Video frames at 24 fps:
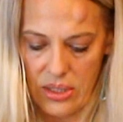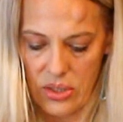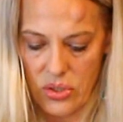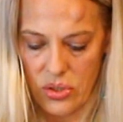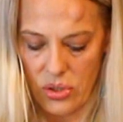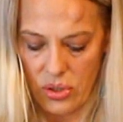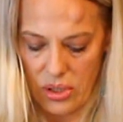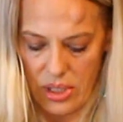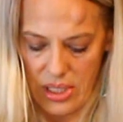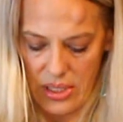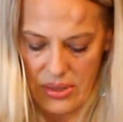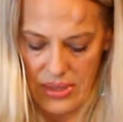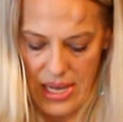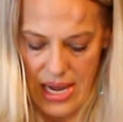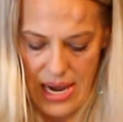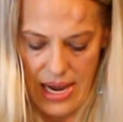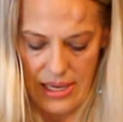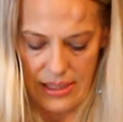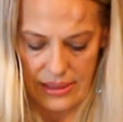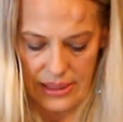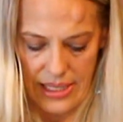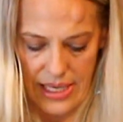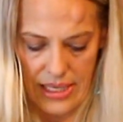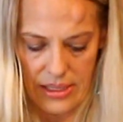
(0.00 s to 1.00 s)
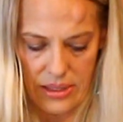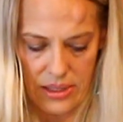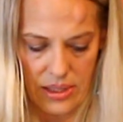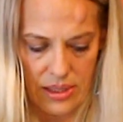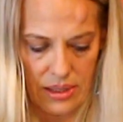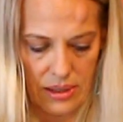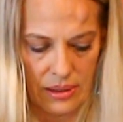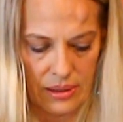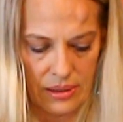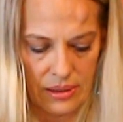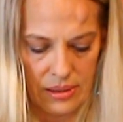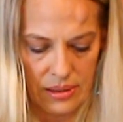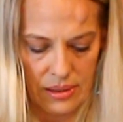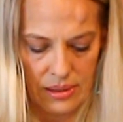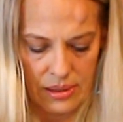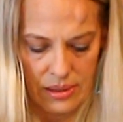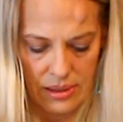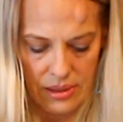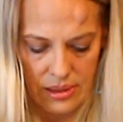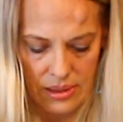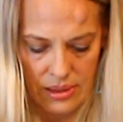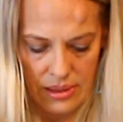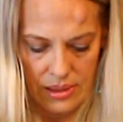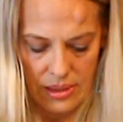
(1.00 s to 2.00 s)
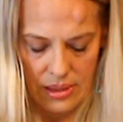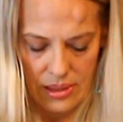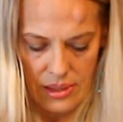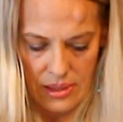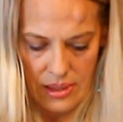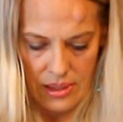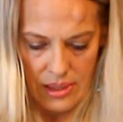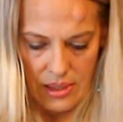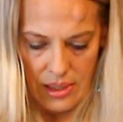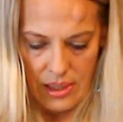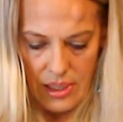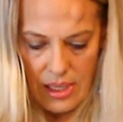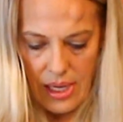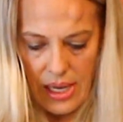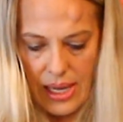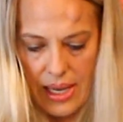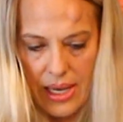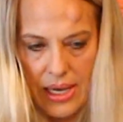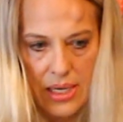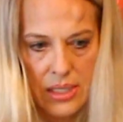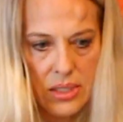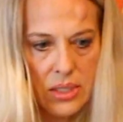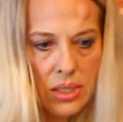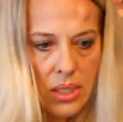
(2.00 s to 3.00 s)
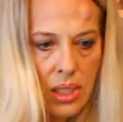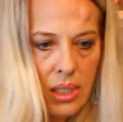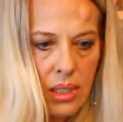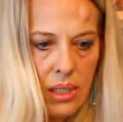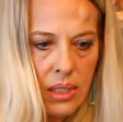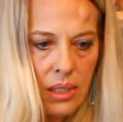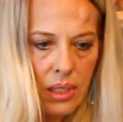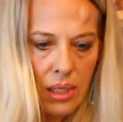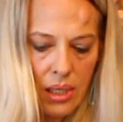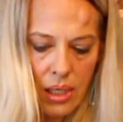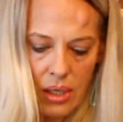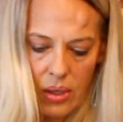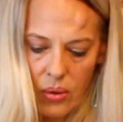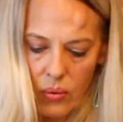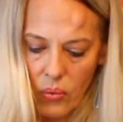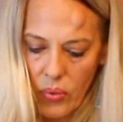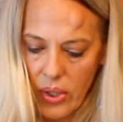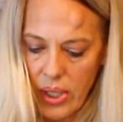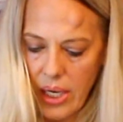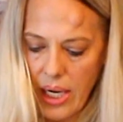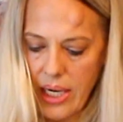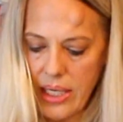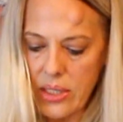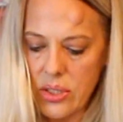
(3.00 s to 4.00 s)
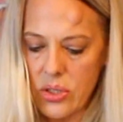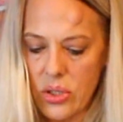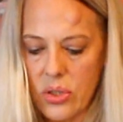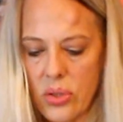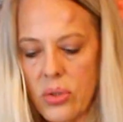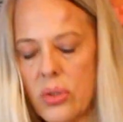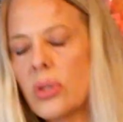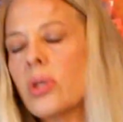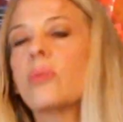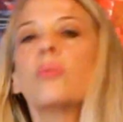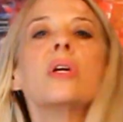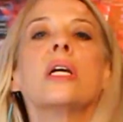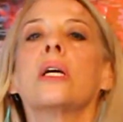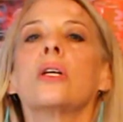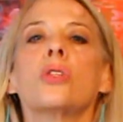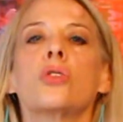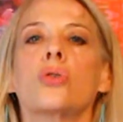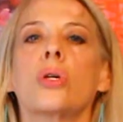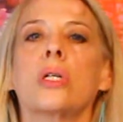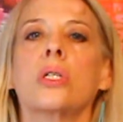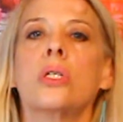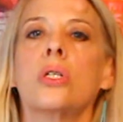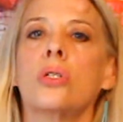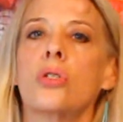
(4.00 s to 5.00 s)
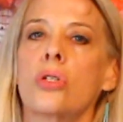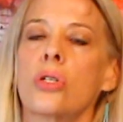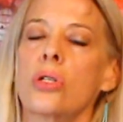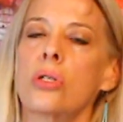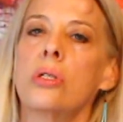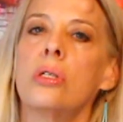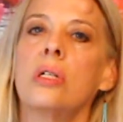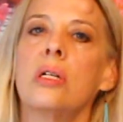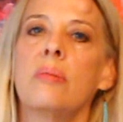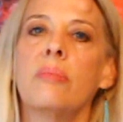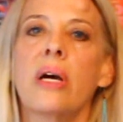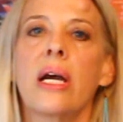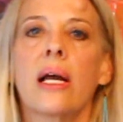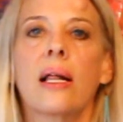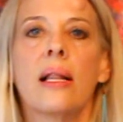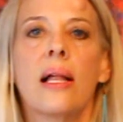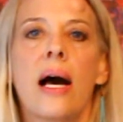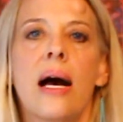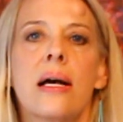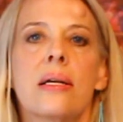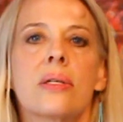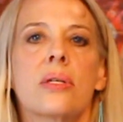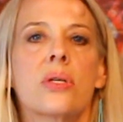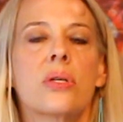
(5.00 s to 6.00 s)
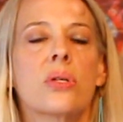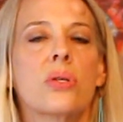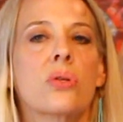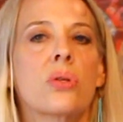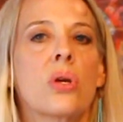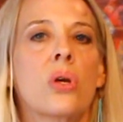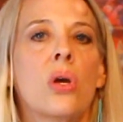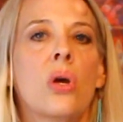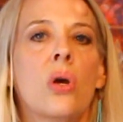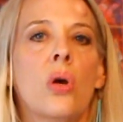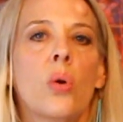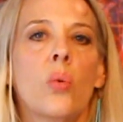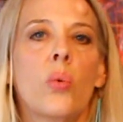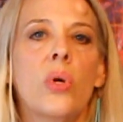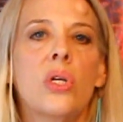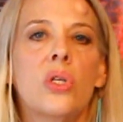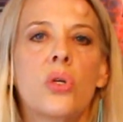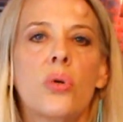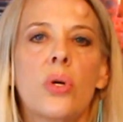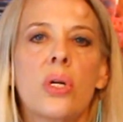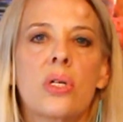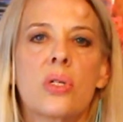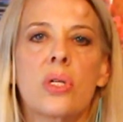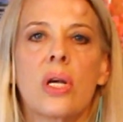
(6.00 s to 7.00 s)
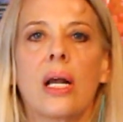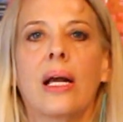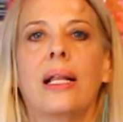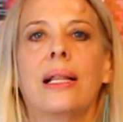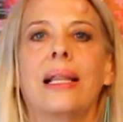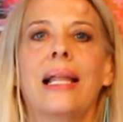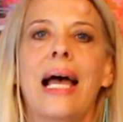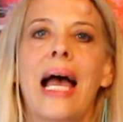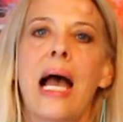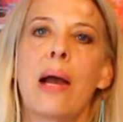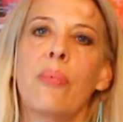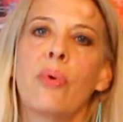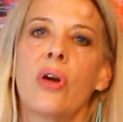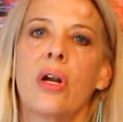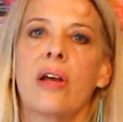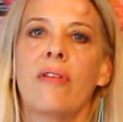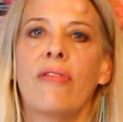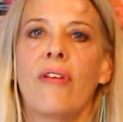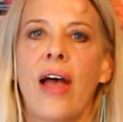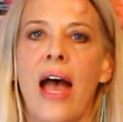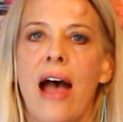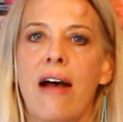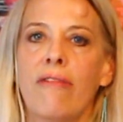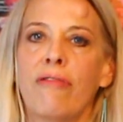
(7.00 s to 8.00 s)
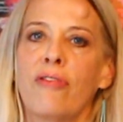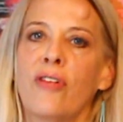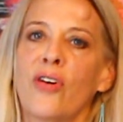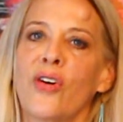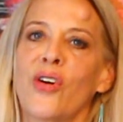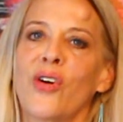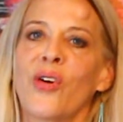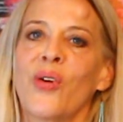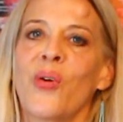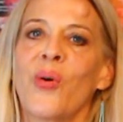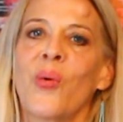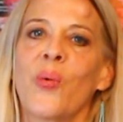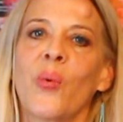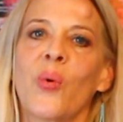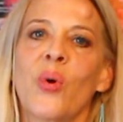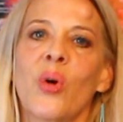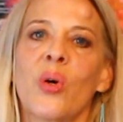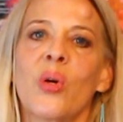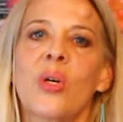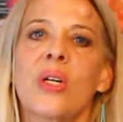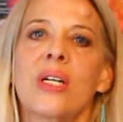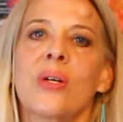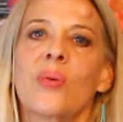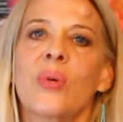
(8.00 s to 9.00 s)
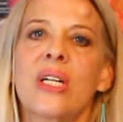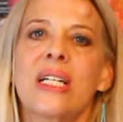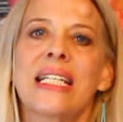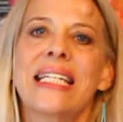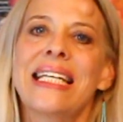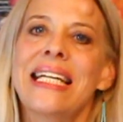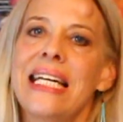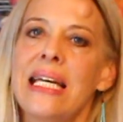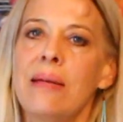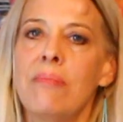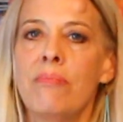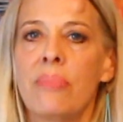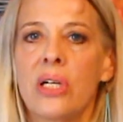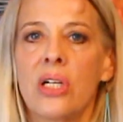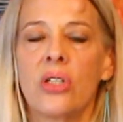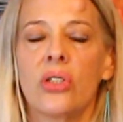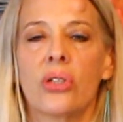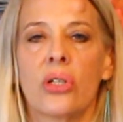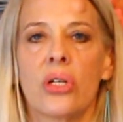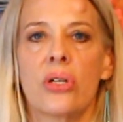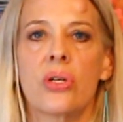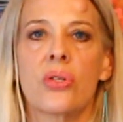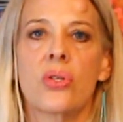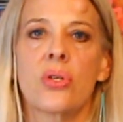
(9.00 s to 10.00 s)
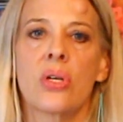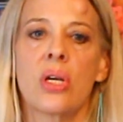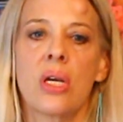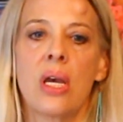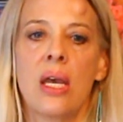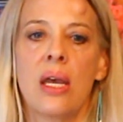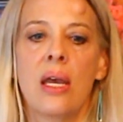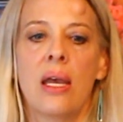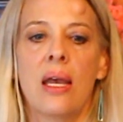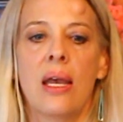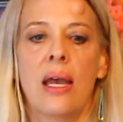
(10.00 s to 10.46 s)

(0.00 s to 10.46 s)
inserted that later. And when I do the reconstructed journal in my classes, we do it as a collaborative effort. We're team builders,